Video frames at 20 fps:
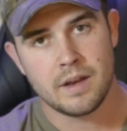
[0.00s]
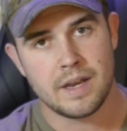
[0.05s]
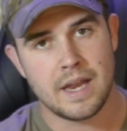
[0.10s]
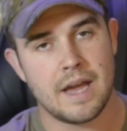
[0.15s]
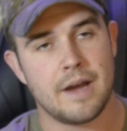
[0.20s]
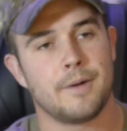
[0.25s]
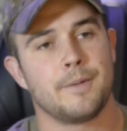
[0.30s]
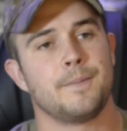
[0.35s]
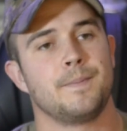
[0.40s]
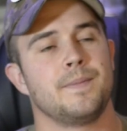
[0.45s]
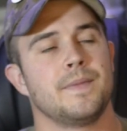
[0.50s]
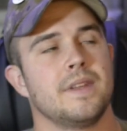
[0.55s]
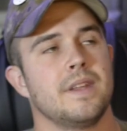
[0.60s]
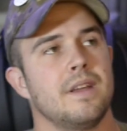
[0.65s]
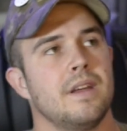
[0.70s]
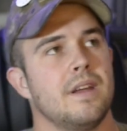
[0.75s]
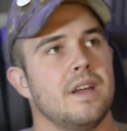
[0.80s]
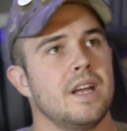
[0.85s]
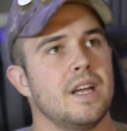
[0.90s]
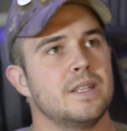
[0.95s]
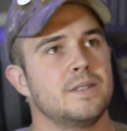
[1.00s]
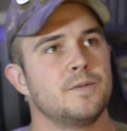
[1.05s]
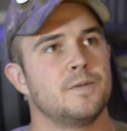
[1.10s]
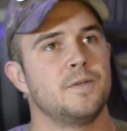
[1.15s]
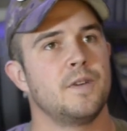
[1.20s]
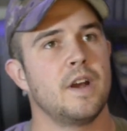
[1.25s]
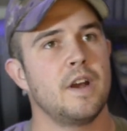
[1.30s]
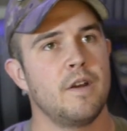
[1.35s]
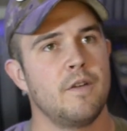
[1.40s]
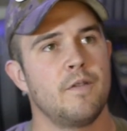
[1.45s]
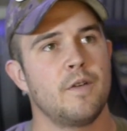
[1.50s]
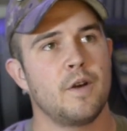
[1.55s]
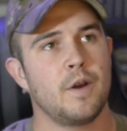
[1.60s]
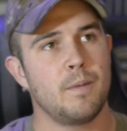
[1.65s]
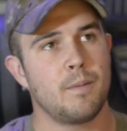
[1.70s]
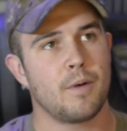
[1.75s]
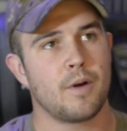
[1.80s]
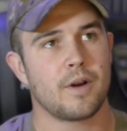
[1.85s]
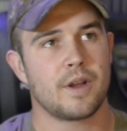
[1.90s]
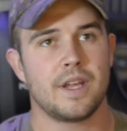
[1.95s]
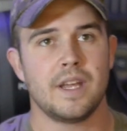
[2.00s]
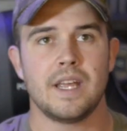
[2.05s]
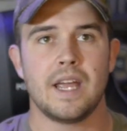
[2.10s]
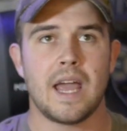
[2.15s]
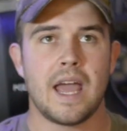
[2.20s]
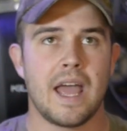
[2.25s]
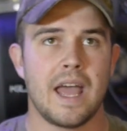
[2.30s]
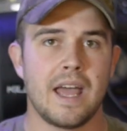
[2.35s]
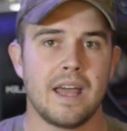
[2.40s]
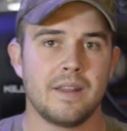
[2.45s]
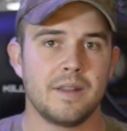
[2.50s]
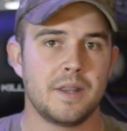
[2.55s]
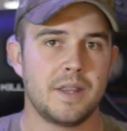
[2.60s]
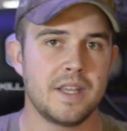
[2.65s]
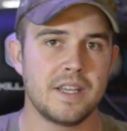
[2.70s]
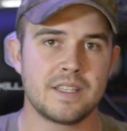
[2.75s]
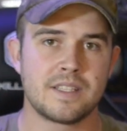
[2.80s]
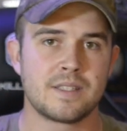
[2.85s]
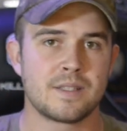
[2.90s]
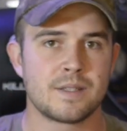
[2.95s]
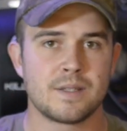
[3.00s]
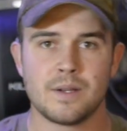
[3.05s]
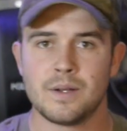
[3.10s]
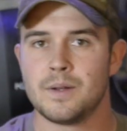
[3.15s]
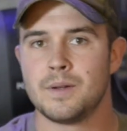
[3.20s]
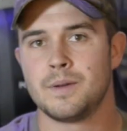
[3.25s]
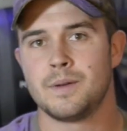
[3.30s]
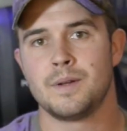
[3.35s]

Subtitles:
Now, it's very, very murky, and this